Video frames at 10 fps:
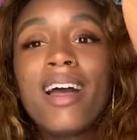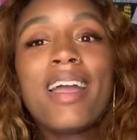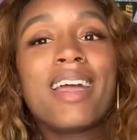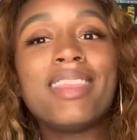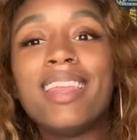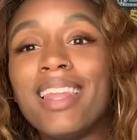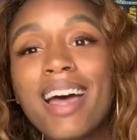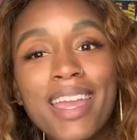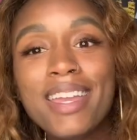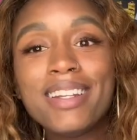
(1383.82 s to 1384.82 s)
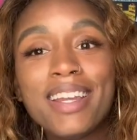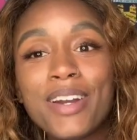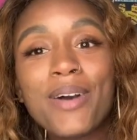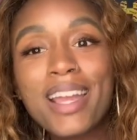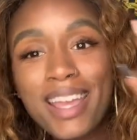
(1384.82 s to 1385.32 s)
I got the light
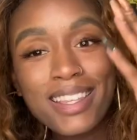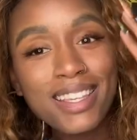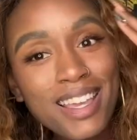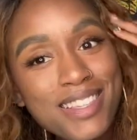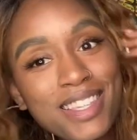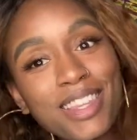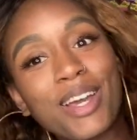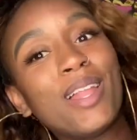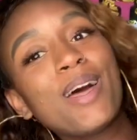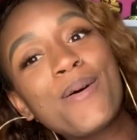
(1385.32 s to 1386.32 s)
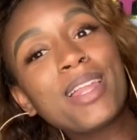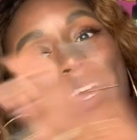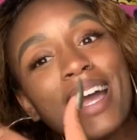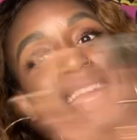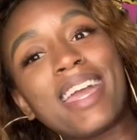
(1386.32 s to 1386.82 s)
now. I got the, y'all see the glow?
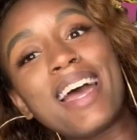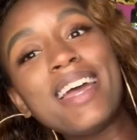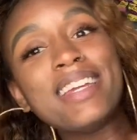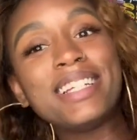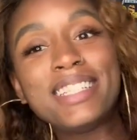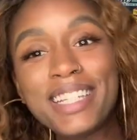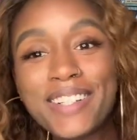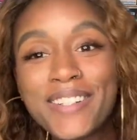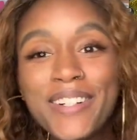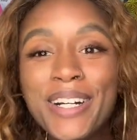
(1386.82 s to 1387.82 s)
Like, I got it now.